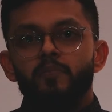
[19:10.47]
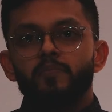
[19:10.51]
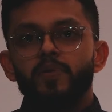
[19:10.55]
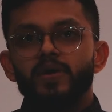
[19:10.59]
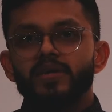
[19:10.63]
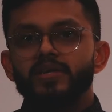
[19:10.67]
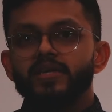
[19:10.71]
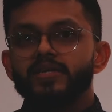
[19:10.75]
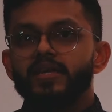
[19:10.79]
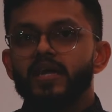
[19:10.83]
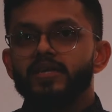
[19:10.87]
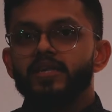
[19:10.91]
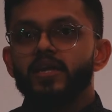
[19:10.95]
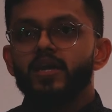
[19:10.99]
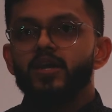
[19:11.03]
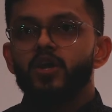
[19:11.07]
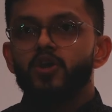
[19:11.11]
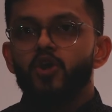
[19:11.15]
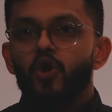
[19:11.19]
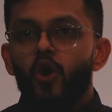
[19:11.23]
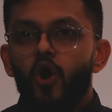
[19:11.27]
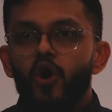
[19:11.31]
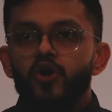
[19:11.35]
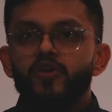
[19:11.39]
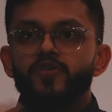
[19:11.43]
But
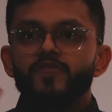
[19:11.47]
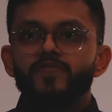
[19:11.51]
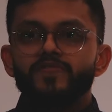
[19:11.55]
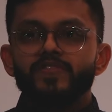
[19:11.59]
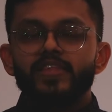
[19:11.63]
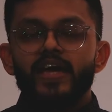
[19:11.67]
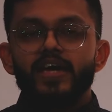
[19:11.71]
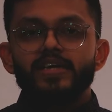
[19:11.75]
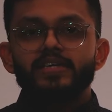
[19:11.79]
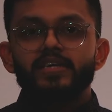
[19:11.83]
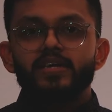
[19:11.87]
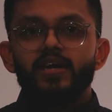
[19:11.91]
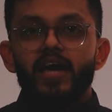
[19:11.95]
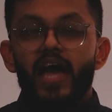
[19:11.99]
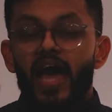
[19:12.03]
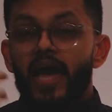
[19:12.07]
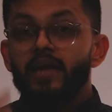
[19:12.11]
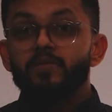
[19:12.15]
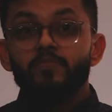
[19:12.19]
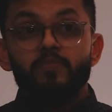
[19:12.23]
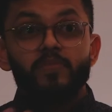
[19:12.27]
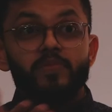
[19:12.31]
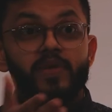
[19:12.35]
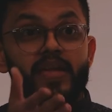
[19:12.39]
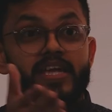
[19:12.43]
a lot of that,
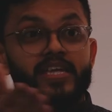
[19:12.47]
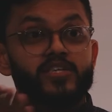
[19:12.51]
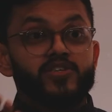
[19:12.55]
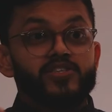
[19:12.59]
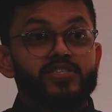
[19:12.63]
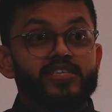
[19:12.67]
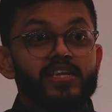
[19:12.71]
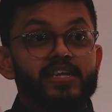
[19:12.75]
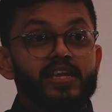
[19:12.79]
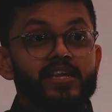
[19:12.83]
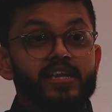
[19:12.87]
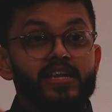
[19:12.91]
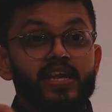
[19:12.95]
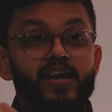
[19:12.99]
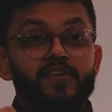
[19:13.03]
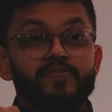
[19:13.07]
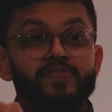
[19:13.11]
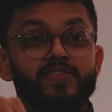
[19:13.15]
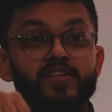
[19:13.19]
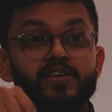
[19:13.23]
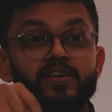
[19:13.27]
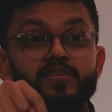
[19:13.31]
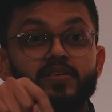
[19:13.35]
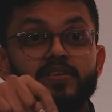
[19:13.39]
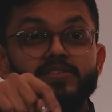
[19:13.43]
and interestingly
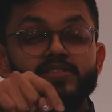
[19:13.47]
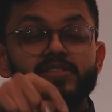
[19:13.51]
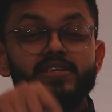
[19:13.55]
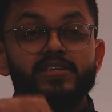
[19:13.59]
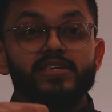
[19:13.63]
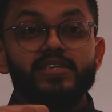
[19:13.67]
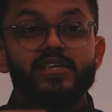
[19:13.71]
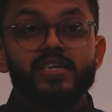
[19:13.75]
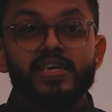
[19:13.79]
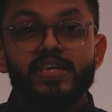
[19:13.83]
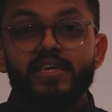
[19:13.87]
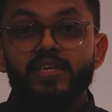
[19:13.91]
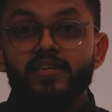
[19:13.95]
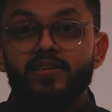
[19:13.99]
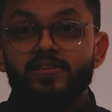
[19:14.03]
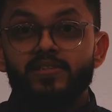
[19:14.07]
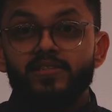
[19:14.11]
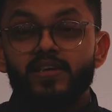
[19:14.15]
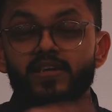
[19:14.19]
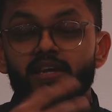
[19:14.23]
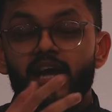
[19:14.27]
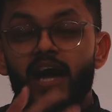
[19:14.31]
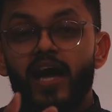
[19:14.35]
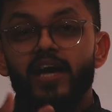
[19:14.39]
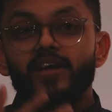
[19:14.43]
enough, the dean,
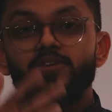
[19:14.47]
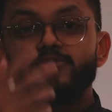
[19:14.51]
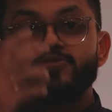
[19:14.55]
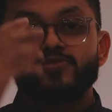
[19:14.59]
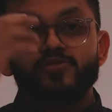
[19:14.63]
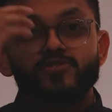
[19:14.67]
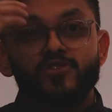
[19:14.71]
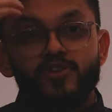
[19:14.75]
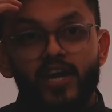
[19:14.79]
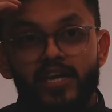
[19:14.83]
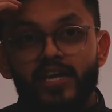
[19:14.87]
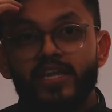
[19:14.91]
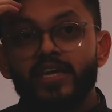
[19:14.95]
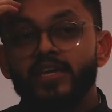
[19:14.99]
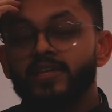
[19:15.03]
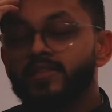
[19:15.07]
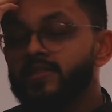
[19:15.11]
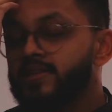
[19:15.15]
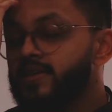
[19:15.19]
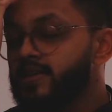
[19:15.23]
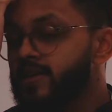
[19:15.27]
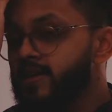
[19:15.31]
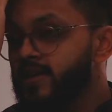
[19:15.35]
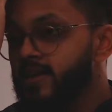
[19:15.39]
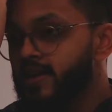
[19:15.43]
the guy who's running
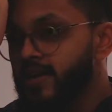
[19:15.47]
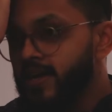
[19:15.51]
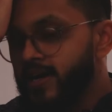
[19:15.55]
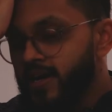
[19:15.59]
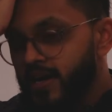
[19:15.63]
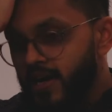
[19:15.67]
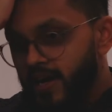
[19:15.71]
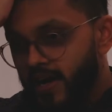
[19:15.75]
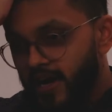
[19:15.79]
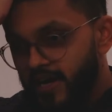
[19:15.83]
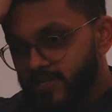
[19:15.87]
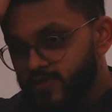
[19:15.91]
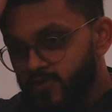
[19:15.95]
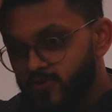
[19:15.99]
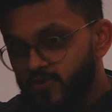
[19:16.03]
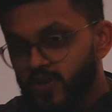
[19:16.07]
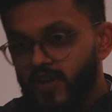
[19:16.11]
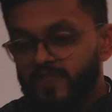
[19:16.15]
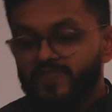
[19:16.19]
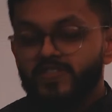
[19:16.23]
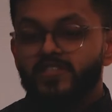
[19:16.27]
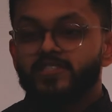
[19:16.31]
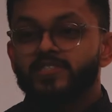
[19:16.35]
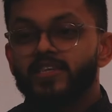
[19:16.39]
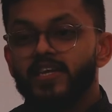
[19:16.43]
the
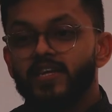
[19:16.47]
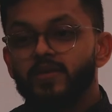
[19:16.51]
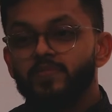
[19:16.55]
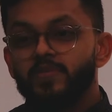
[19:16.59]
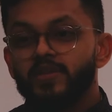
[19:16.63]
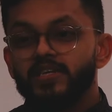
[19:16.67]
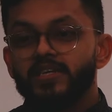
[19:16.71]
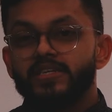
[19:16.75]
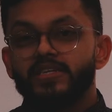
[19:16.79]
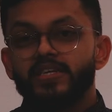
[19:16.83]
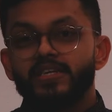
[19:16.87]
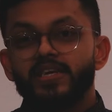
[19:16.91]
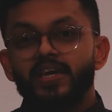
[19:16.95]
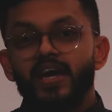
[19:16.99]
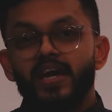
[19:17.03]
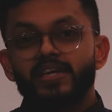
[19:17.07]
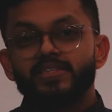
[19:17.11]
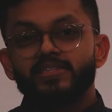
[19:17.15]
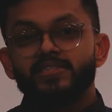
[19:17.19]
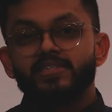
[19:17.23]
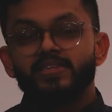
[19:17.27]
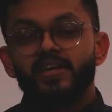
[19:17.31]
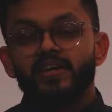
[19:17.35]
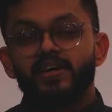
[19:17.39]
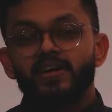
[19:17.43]
School of Sustainability
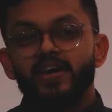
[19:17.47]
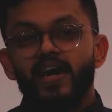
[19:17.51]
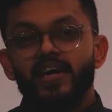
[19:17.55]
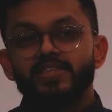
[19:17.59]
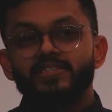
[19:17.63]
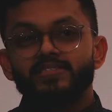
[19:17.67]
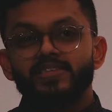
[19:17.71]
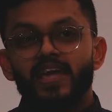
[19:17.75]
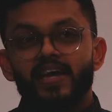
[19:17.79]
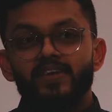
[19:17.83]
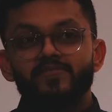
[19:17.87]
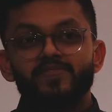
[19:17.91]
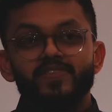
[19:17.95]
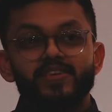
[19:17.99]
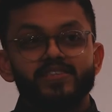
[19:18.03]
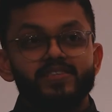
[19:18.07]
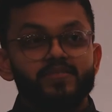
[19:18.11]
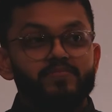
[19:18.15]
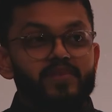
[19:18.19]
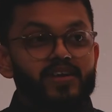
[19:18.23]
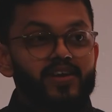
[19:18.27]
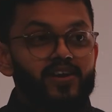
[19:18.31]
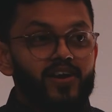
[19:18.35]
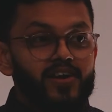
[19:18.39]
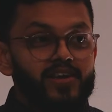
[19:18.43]
at Stanford is
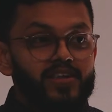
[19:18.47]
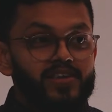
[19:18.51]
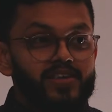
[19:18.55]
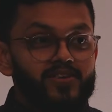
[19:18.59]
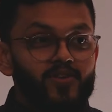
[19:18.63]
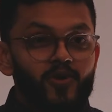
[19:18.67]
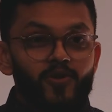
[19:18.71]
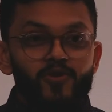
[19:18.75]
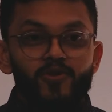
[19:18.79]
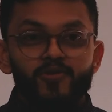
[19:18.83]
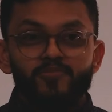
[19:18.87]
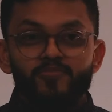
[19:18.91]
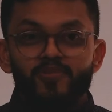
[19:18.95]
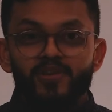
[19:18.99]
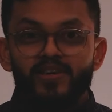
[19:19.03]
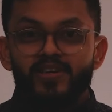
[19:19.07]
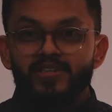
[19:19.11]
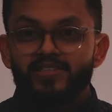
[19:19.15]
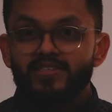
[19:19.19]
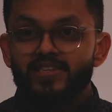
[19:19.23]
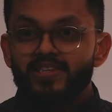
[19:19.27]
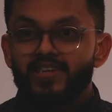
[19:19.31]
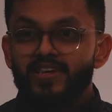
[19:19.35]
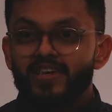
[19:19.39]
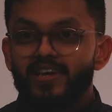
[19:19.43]
a Bengali, Arun
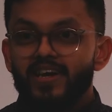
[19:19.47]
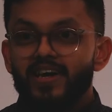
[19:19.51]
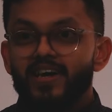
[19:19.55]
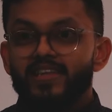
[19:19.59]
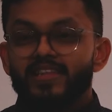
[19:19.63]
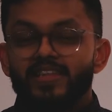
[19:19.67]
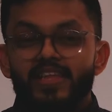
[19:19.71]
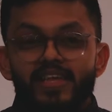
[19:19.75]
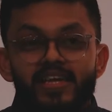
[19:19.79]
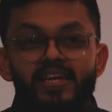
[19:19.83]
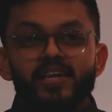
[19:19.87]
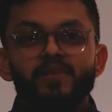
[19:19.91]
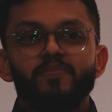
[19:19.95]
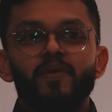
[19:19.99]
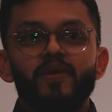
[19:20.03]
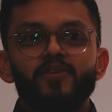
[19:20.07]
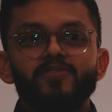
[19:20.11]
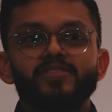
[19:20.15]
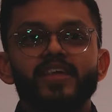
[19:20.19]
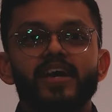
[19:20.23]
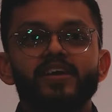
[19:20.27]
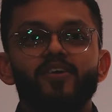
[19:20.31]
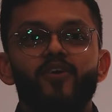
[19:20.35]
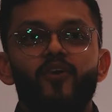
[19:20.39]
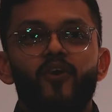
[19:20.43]
Mukherjee. Think
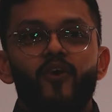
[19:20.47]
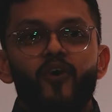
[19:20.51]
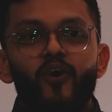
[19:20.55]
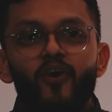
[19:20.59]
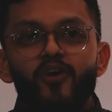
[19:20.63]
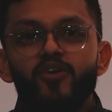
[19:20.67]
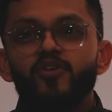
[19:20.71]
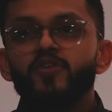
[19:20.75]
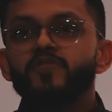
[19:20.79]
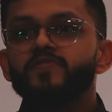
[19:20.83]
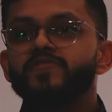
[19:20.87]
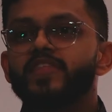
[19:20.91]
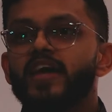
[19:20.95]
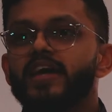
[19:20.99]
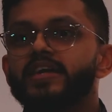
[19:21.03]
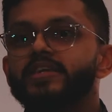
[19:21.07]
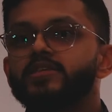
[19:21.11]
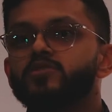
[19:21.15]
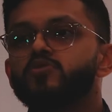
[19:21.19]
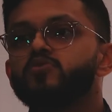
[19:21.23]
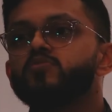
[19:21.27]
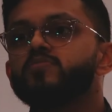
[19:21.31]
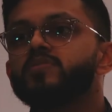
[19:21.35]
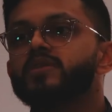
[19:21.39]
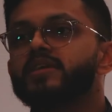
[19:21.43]
about that, all of that
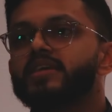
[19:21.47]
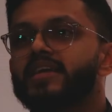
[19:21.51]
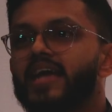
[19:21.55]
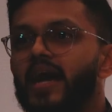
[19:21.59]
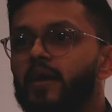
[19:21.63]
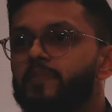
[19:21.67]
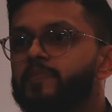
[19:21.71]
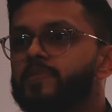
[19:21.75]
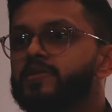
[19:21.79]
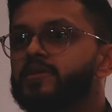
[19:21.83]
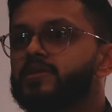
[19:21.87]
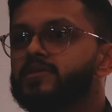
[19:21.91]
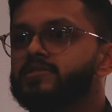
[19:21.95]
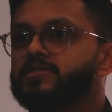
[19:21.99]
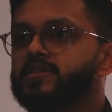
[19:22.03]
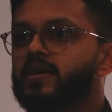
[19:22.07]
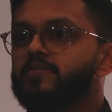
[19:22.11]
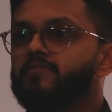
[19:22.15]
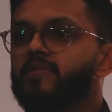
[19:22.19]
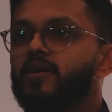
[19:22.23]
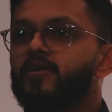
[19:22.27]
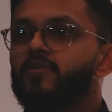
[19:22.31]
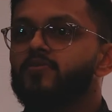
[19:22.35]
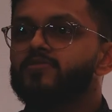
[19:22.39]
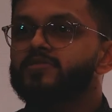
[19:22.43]
human capital
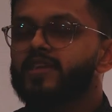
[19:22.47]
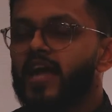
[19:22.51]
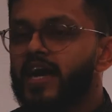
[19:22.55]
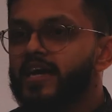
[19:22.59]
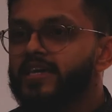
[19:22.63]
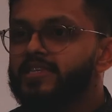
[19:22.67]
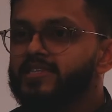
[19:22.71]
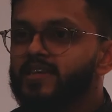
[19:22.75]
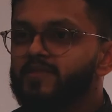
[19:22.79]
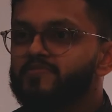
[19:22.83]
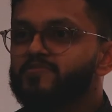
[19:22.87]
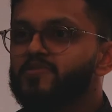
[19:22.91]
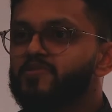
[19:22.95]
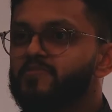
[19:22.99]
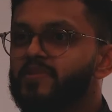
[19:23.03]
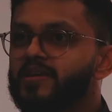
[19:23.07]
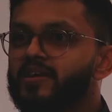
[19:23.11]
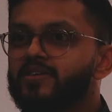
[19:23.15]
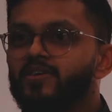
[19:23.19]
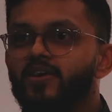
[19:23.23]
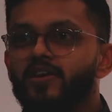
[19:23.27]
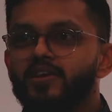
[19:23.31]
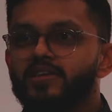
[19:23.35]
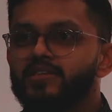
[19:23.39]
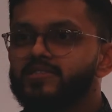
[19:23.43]
somehow ties up to
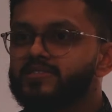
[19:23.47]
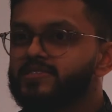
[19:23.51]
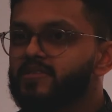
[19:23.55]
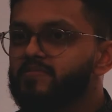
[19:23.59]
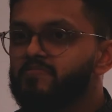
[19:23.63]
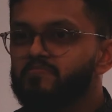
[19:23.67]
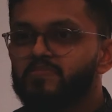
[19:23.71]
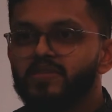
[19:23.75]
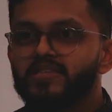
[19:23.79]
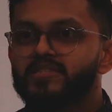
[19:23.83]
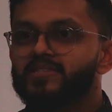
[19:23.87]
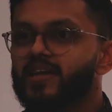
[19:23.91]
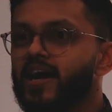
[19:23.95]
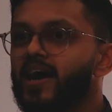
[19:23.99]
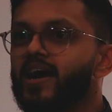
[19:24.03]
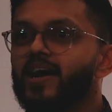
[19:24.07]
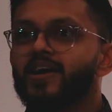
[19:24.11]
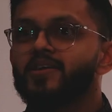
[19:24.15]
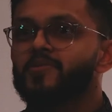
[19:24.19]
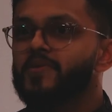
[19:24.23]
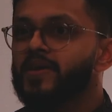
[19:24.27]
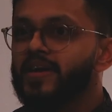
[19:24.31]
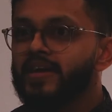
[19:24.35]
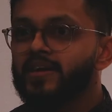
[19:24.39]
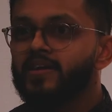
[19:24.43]
Bengal in some
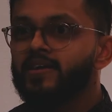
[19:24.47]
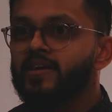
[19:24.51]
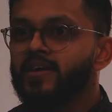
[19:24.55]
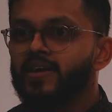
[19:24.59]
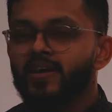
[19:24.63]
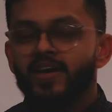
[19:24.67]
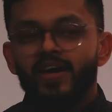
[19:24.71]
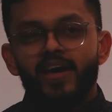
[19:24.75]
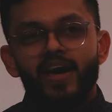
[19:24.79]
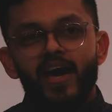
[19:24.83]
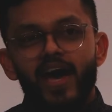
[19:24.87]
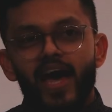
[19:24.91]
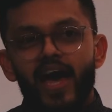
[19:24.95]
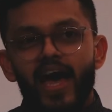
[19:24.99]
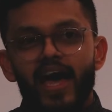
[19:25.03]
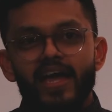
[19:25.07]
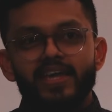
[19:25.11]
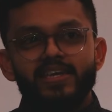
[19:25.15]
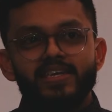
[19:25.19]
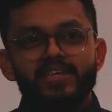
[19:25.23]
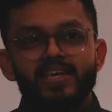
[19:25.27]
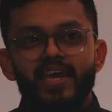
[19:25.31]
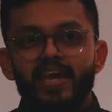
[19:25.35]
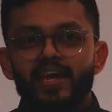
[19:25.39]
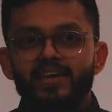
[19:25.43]
bizarre way.
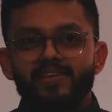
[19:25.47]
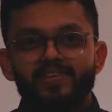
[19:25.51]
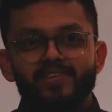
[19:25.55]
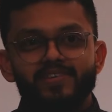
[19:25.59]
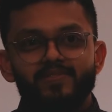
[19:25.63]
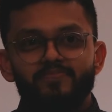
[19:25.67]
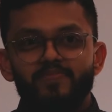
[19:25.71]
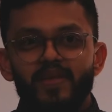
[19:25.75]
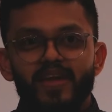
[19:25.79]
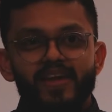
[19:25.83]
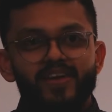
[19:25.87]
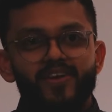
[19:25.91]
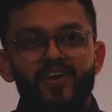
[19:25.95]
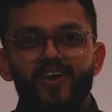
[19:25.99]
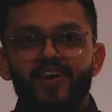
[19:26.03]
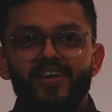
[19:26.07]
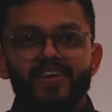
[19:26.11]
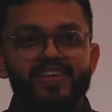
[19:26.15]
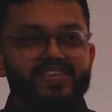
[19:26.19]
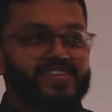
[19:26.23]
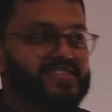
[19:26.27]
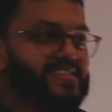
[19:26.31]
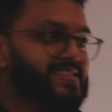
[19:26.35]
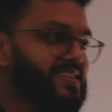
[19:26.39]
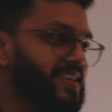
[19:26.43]
And yet
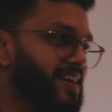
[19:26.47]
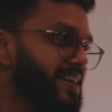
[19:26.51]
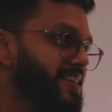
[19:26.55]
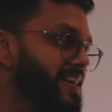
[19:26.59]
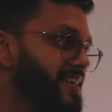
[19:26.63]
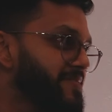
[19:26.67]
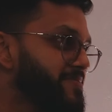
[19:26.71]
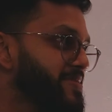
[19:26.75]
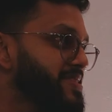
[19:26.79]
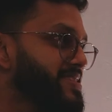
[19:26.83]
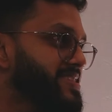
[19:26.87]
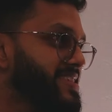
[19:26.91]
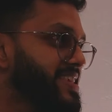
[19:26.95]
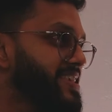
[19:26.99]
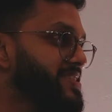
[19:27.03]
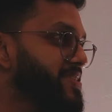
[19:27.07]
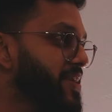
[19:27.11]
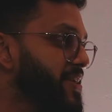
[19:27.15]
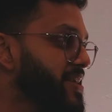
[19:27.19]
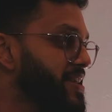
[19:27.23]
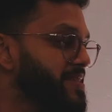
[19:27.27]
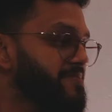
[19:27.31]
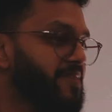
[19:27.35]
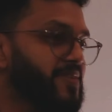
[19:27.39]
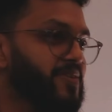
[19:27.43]
Bengal is, he's still
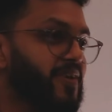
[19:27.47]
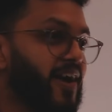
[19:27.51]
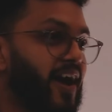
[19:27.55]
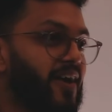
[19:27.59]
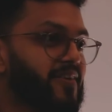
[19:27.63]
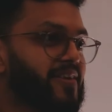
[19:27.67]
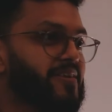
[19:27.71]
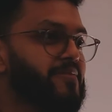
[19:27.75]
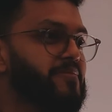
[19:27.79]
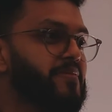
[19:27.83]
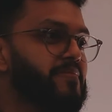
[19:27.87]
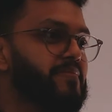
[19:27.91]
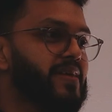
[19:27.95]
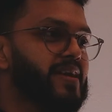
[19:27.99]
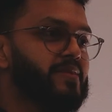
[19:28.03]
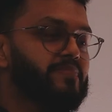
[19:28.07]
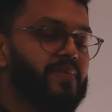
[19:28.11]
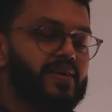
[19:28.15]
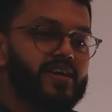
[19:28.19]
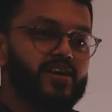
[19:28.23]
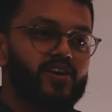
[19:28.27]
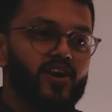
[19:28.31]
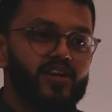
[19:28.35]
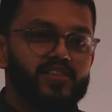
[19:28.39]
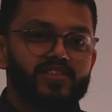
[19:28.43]
talking about how can we make
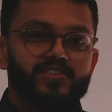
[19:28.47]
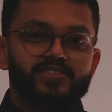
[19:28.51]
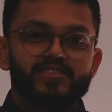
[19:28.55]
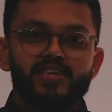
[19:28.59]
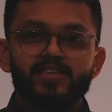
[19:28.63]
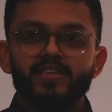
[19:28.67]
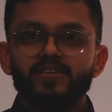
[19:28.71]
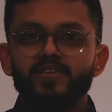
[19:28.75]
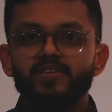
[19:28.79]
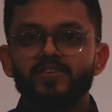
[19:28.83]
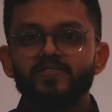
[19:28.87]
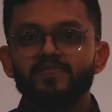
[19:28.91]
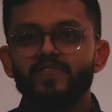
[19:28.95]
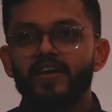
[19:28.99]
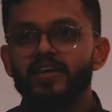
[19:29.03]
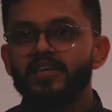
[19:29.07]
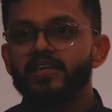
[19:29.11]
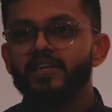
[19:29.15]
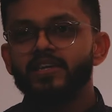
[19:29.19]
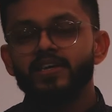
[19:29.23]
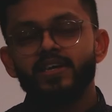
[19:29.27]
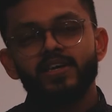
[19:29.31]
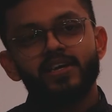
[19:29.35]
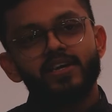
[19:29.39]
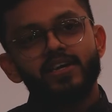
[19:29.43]
Bengal the Silicon
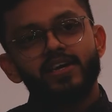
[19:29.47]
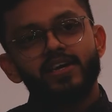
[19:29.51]
Valley.